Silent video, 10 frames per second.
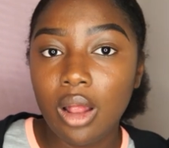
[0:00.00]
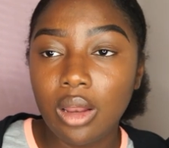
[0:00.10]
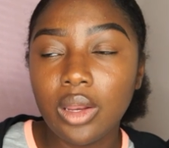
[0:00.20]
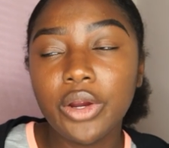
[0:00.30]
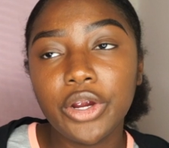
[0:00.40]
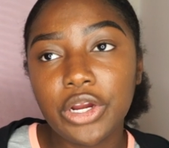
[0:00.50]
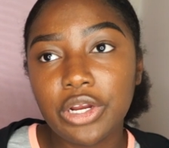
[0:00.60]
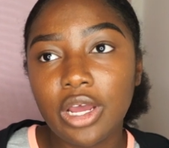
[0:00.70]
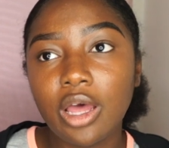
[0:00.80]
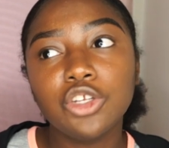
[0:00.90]
learn
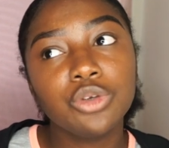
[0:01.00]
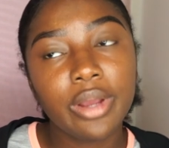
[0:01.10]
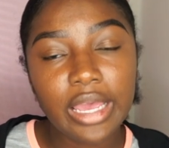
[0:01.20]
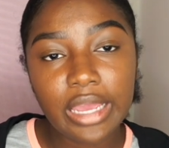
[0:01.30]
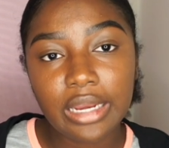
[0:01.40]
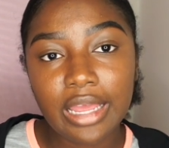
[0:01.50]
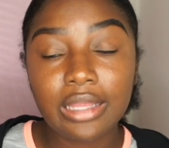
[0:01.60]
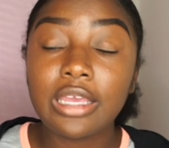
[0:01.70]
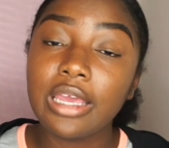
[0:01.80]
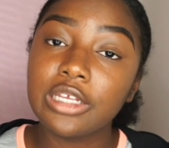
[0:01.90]
a trade and
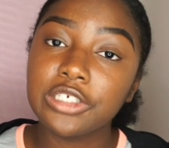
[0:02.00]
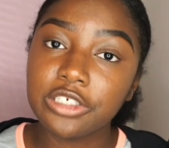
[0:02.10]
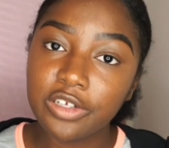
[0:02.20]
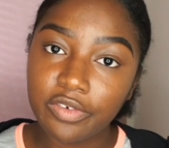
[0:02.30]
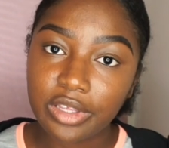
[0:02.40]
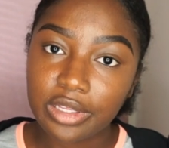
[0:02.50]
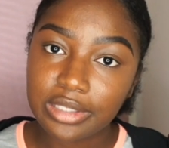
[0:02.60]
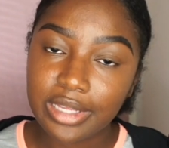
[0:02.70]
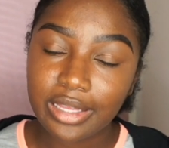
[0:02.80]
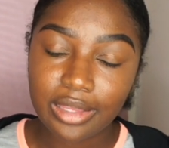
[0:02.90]
they get
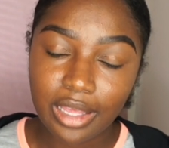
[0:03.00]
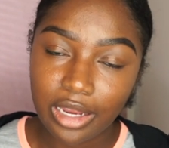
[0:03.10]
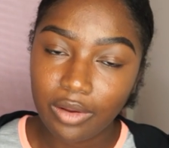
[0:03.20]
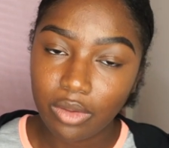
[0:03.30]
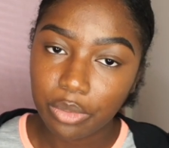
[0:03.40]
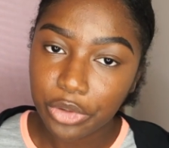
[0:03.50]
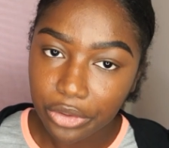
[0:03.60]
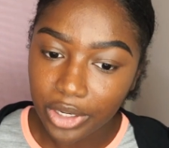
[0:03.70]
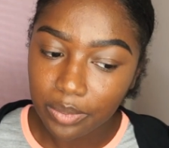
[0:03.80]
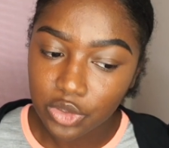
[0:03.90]
certificates at the end of their
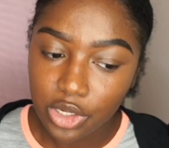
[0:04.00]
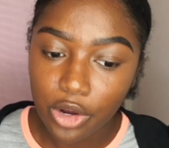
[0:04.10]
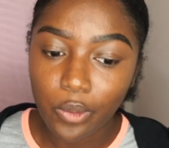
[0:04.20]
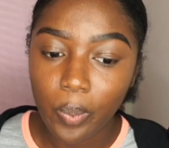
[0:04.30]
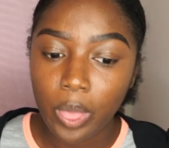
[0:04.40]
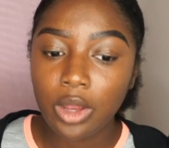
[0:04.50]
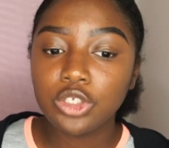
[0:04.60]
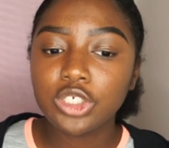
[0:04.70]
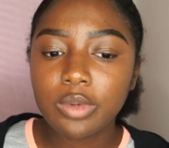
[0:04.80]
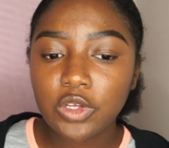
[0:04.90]
program. So
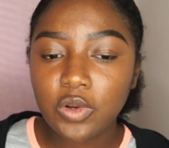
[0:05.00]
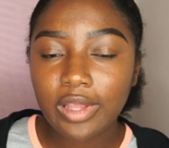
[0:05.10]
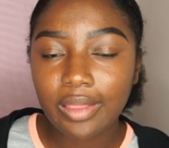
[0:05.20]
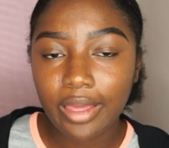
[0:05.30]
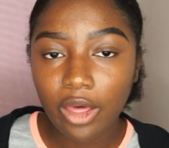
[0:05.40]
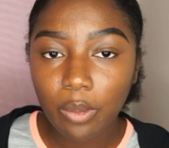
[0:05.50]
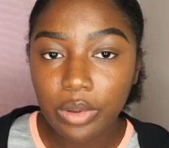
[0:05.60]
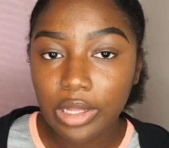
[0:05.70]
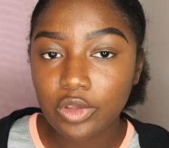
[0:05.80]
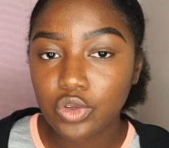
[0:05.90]
just make sure that the
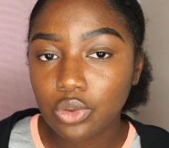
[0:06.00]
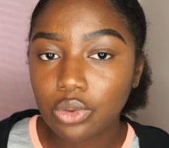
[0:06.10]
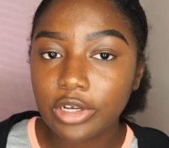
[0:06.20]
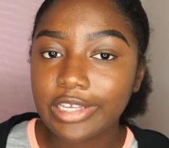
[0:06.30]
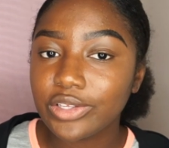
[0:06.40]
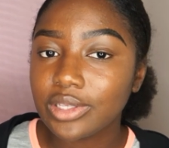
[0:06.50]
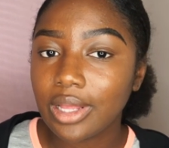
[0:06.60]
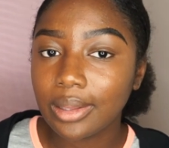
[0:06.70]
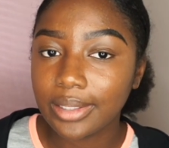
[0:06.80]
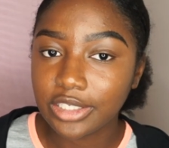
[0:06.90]
LPN school is
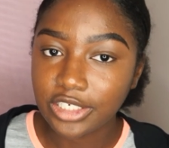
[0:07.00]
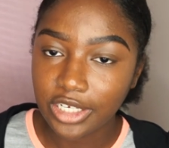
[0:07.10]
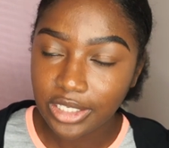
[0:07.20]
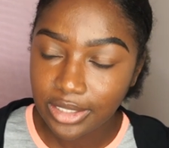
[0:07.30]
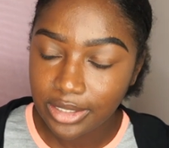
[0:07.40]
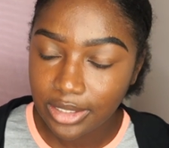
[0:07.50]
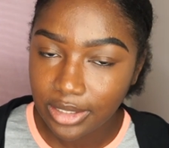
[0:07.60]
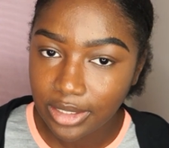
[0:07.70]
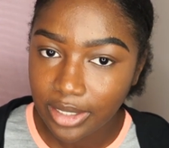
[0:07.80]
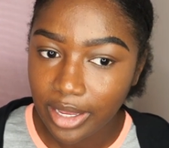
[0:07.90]
legit
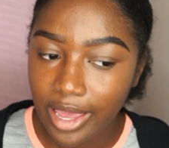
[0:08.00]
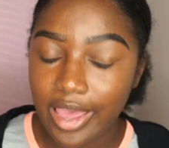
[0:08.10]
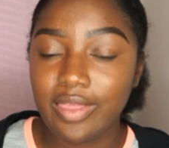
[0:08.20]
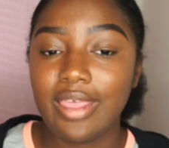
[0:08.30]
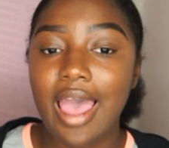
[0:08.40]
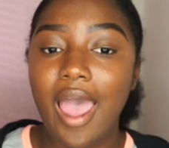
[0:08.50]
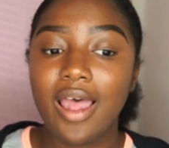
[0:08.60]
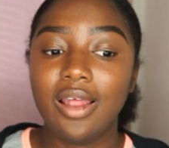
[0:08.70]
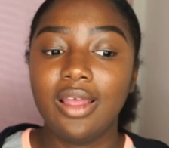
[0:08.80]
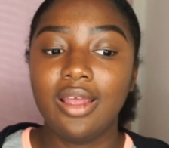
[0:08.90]
and that